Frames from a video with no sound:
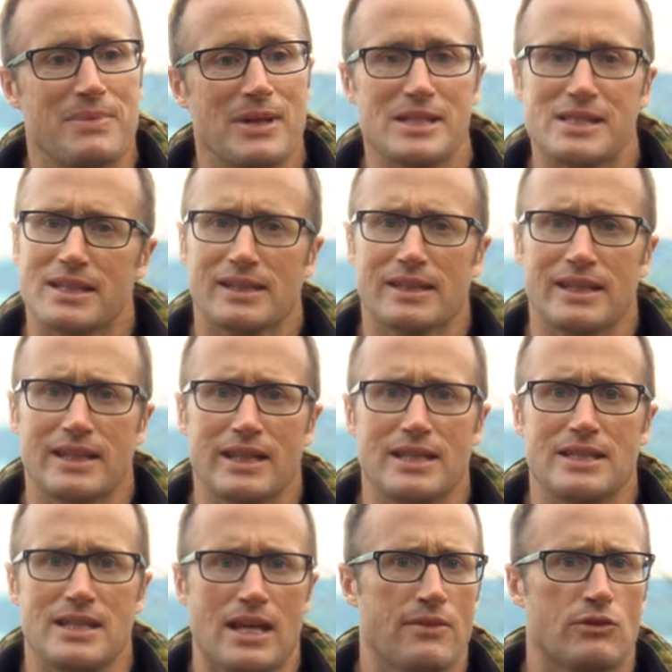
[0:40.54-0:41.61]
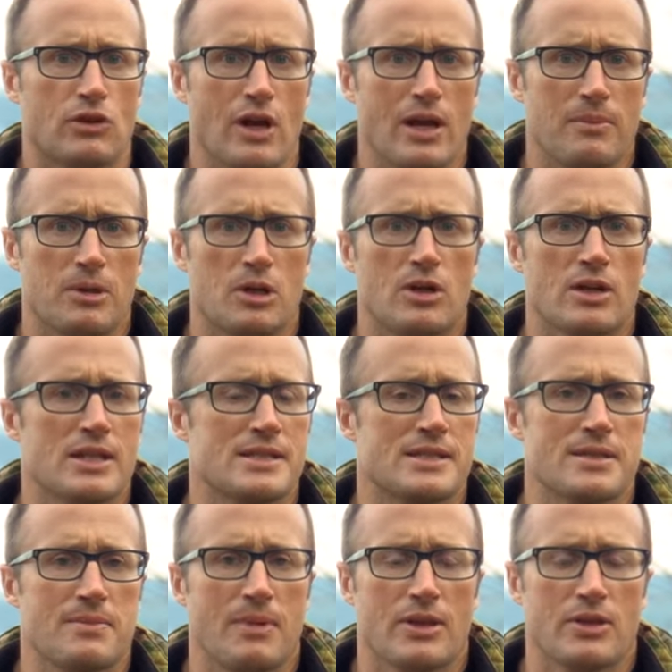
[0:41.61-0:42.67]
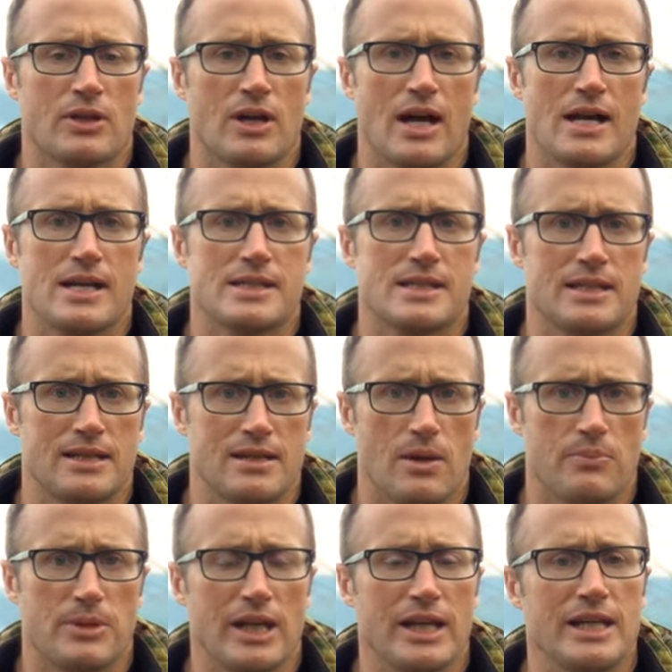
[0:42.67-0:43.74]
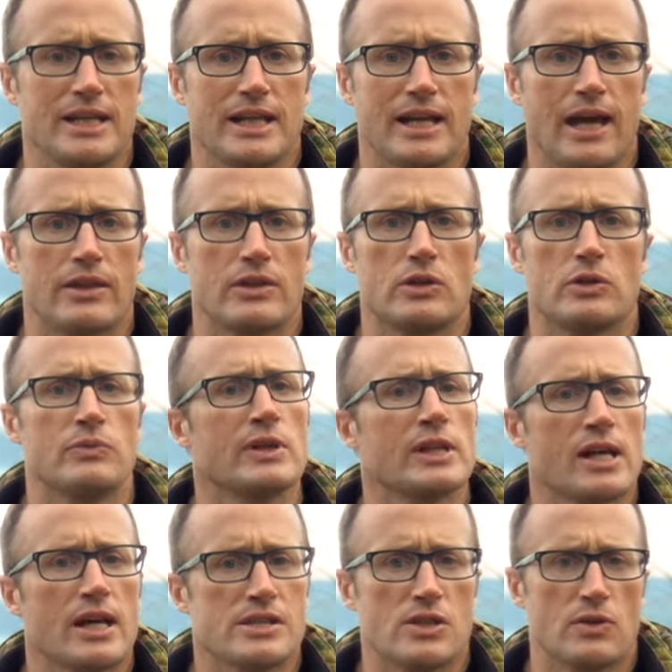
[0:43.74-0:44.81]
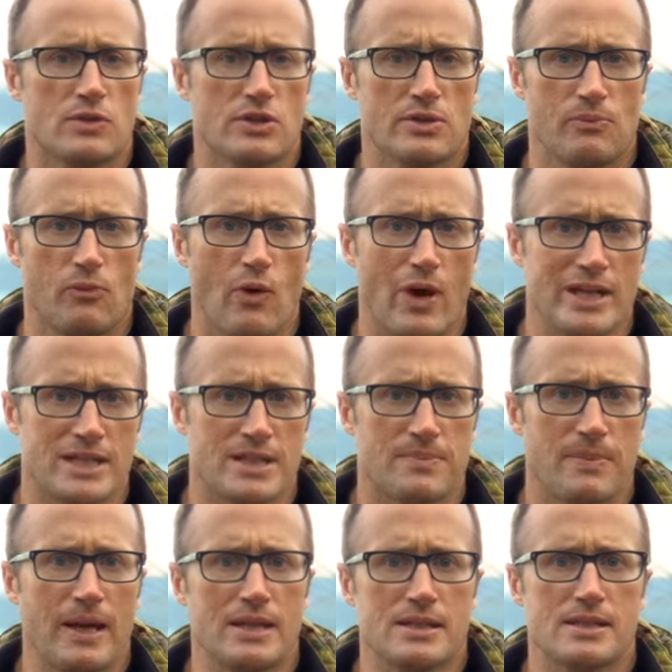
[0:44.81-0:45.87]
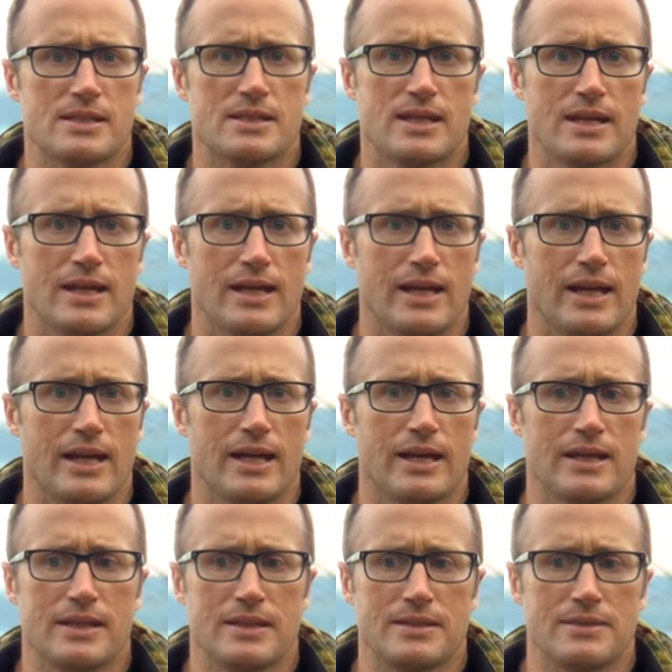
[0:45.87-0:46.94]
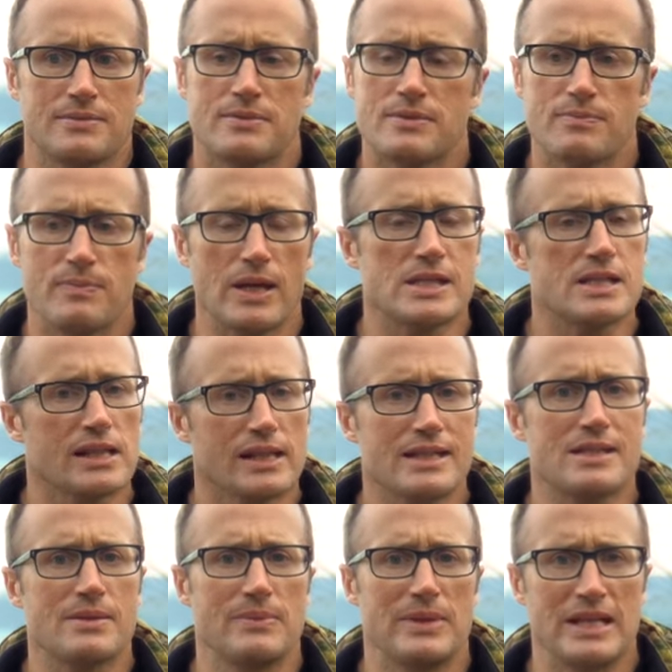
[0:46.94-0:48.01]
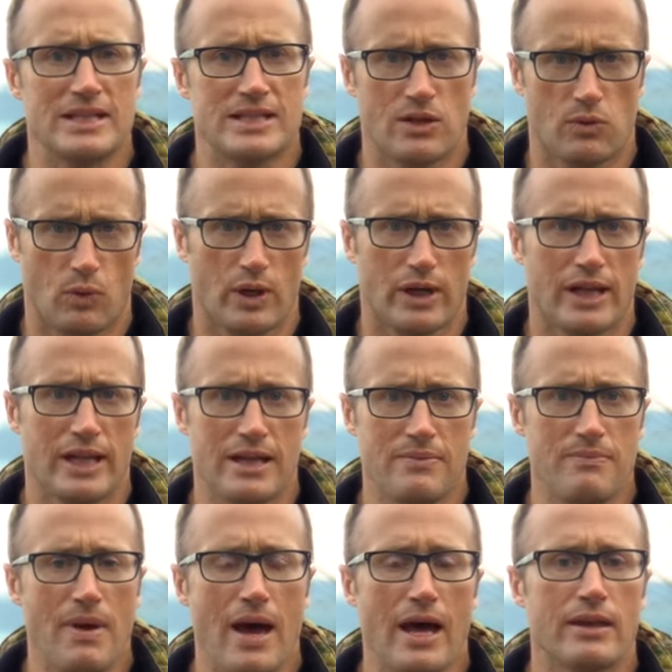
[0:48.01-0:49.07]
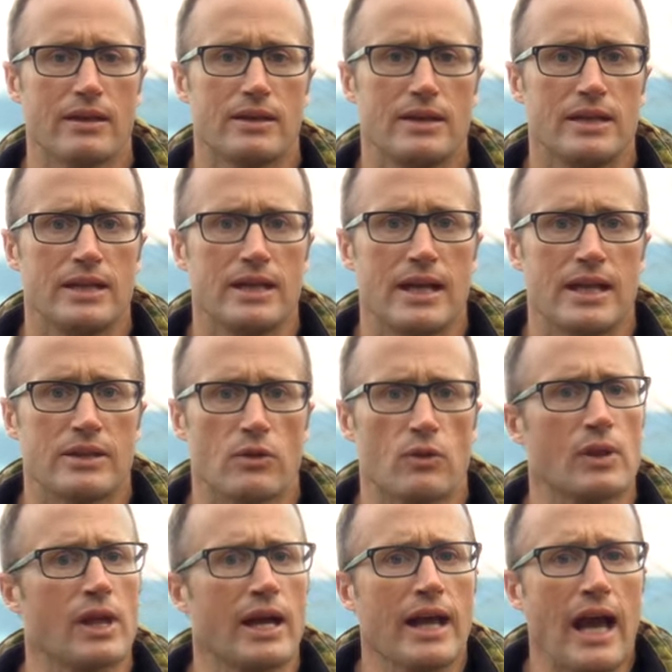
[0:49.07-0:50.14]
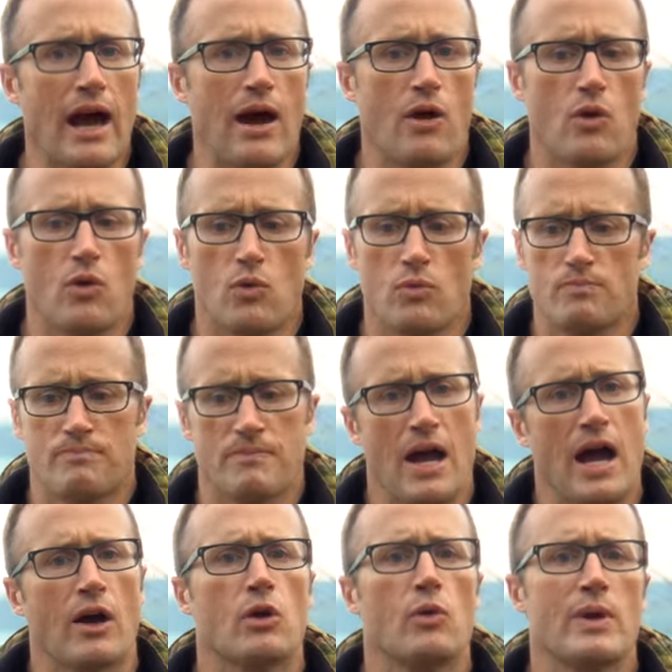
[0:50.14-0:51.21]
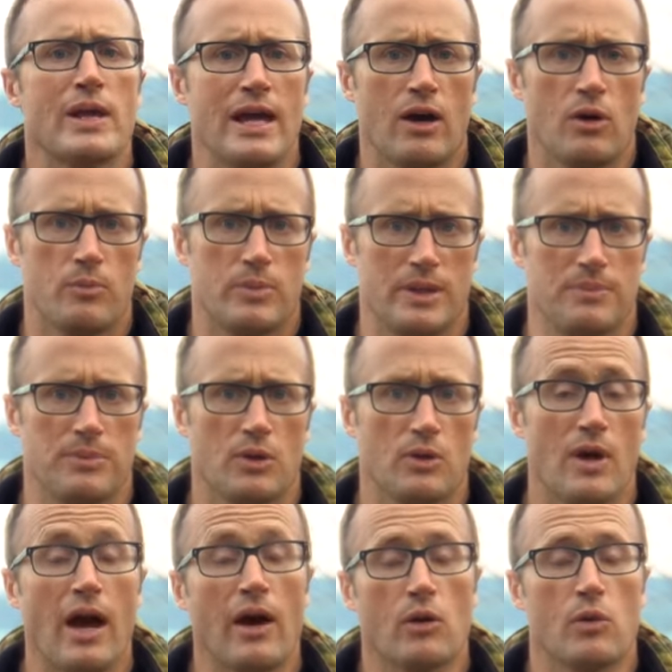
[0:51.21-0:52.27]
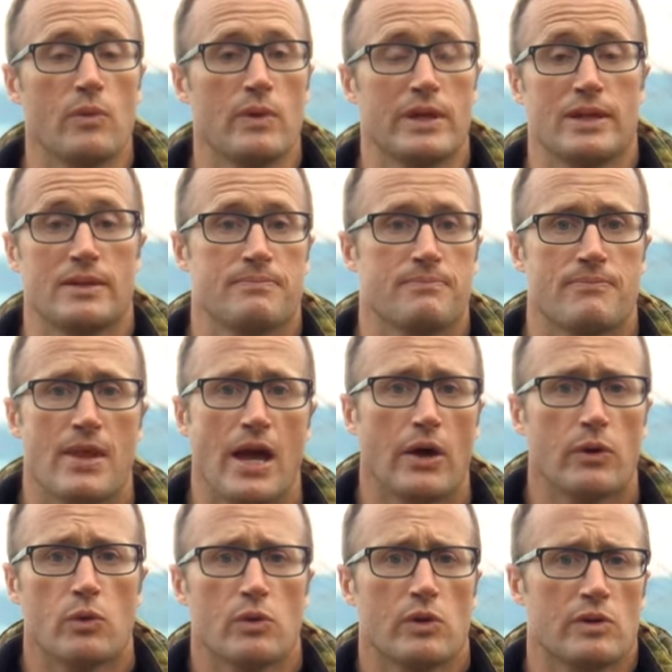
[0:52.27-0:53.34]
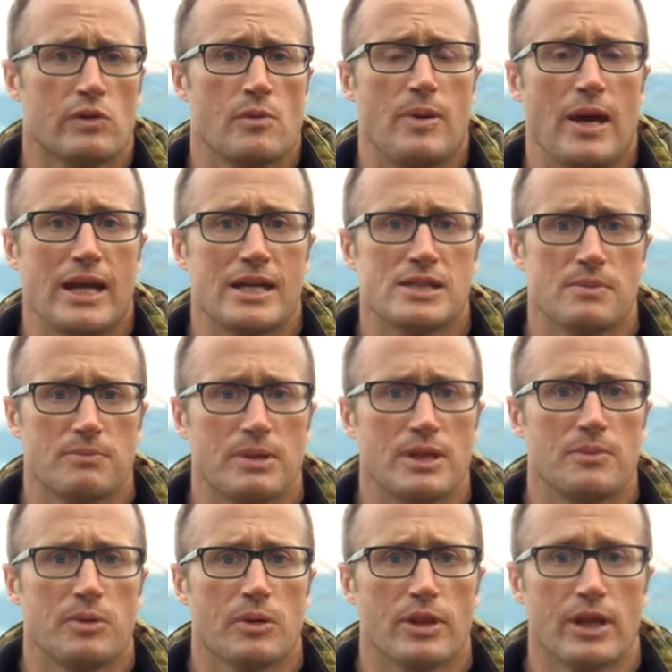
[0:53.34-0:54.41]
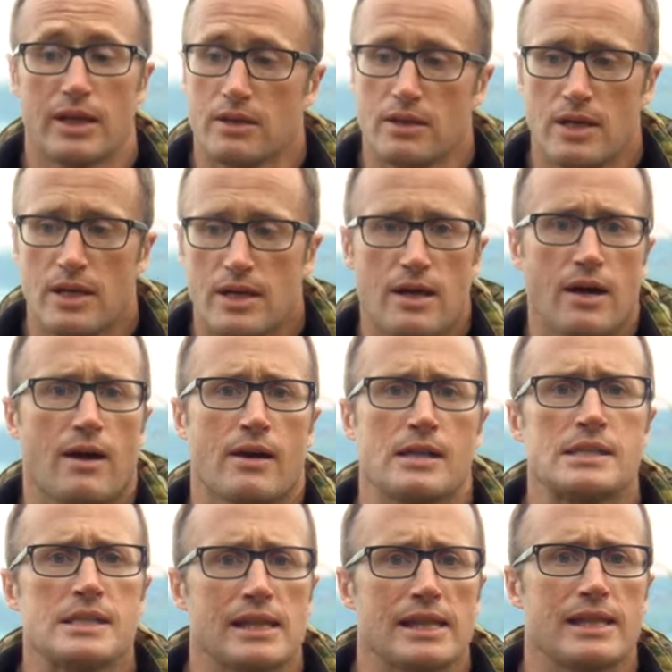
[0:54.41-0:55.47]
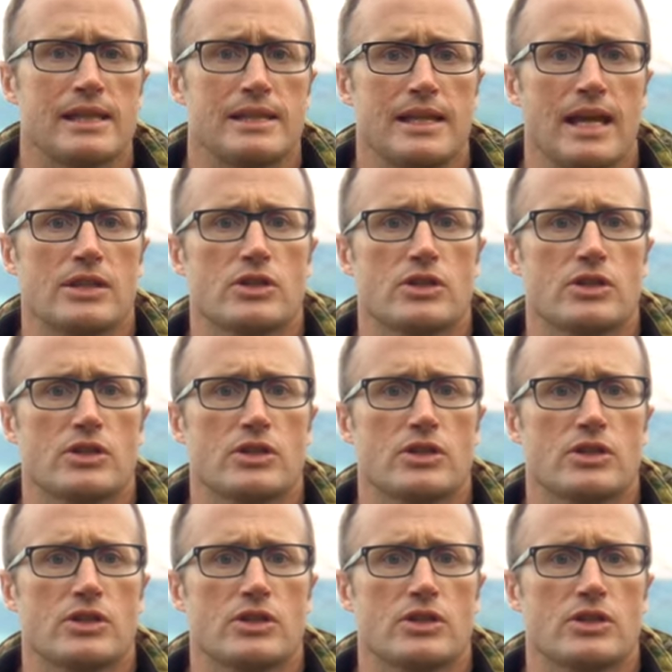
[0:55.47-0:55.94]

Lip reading: basically Dave Kramer and some other guys ended up getting together and realized there was some white space and basically some needs that weren't getting met. And they were like, how can we help people? How can we repay some people that honestly the